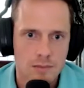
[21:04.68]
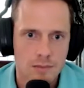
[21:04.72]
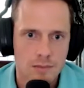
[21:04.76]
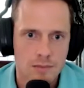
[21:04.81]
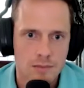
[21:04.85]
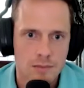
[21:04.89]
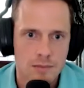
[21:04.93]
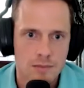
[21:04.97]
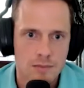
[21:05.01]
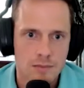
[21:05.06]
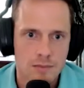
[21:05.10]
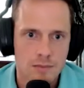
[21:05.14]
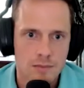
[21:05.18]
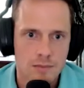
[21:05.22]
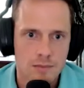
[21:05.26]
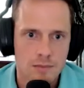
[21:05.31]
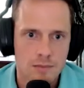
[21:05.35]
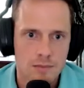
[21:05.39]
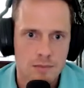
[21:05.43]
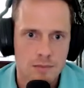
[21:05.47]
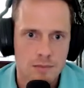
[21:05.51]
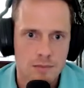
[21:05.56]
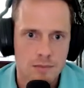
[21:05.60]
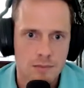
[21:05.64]

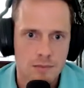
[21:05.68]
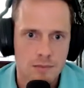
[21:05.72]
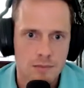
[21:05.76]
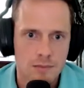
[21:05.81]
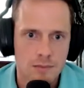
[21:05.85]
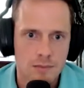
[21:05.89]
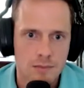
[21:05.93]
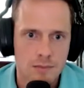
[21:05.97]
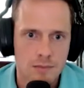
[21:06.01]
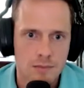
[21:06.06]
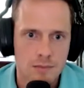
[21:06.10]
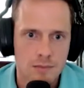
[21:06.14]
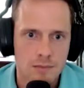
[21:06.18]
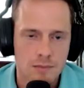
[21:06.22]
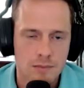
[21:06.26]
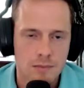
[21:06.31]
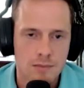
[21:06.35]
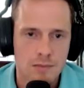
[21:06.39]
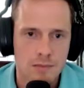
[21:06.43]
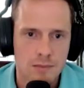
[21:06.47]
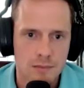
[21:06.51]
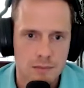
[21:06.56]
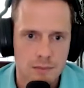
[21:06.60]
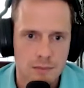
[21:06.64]

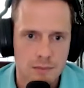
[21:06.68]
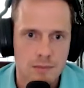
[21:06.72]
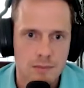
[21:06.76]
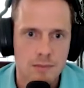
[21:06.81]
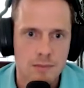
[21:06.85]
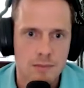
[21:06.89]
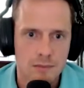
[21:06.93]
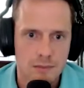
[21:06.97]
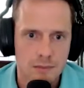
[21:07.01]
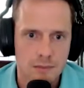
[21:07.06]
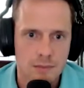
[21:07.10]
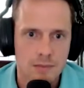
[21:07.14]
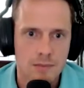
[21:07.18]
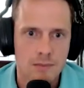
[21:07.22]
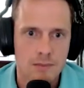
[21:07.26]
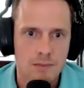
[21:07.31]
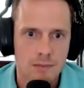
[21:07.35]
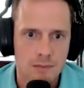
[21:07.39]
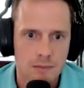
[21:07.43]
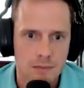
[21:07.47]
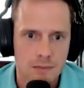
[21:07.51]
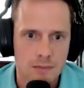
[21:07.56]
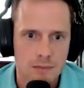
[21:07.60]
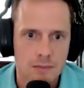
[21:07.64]

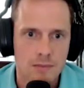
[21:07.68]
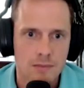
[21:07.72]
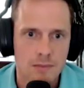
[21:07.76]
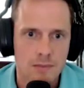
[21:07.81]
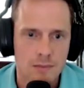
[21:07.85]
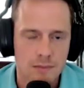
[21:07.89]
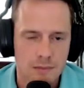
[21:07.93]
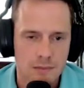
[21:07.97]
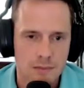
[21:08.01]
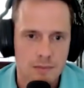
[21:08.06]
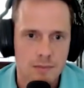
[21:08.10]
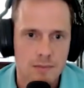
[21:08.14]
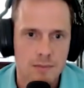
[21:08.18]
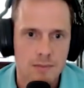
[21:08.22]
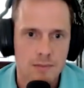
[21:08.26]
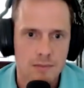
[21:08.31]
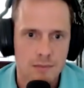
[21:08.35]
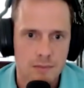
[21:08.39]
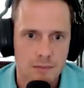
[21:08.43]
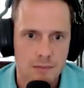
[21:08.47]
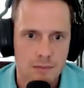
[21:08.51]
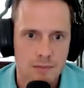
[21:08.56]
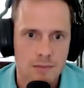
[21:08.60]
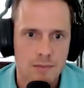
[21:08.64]

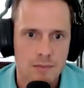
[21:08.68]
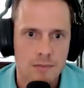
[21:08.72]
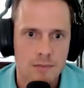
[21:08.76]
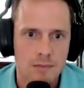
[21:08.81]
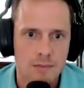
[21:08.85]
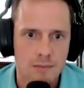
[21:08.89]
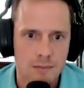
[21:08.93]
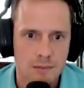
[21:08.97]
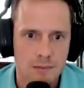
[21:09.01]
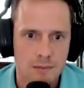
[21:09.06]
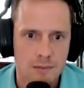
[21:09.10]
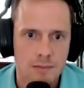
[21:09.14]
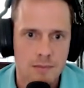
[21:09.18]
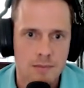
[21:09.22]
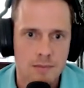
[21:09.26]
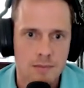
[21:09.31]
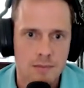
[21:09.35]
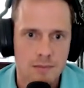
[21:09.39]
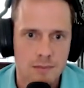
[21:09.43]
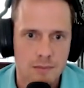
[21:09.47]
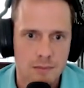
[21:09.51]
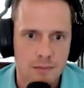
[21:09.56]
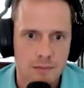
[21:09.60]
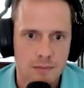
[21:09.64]

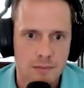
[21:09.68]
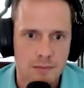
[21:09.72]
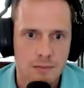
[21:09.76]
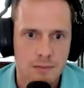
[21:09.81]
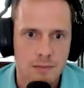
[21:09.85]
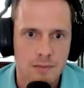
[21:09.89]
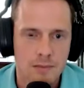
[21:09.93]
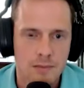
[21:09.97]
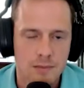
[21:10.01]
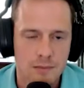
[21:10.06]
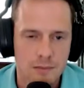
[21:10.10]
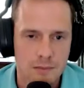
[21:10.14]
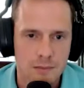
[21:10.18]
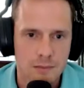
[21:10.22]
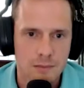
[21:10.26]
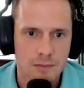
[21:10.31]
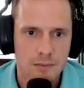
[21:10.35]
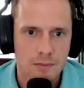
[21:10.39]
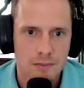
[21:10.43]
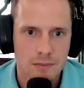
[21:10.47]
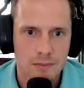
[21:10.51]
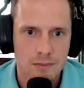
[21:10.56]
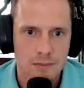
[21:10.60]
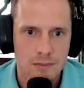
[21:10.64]

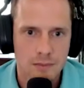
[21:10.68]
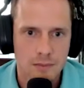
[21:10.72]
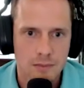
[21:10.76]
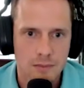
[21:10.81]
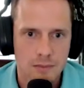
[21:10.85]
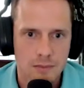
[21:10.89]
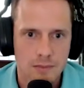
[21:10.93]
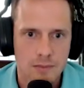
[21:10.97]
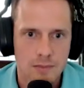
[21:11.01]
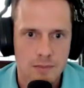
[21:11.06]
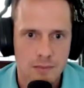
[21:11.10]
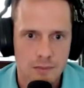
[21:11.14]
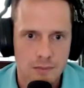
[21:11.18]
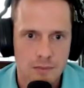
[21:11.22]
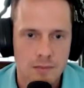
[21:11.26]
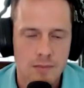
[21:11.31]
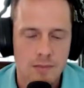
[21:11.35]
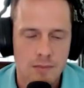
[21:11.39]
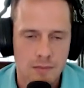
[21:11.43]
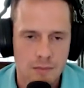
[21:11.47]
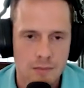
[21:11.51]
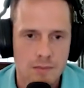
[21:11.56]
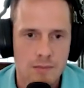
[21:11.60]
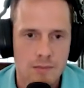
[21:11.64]

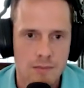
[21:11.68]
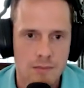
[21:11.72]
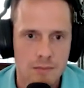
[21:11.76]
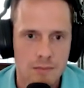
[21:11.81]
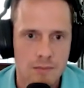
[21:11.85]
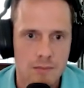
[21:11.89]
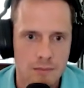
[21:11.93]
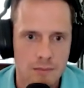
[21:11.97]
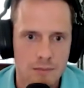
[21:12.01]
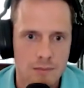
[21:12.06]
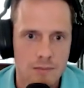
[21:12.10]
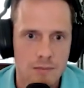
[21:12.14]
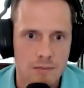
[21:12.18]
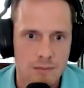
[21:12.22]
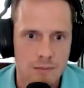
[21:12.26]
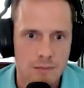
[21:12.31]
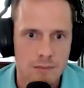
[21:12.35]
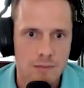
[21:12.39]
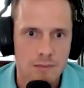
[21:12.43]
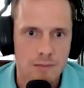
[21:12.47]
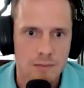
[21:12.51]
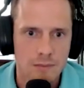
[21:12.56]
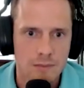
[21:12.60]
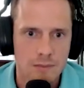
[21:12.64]
This person isn't speaking.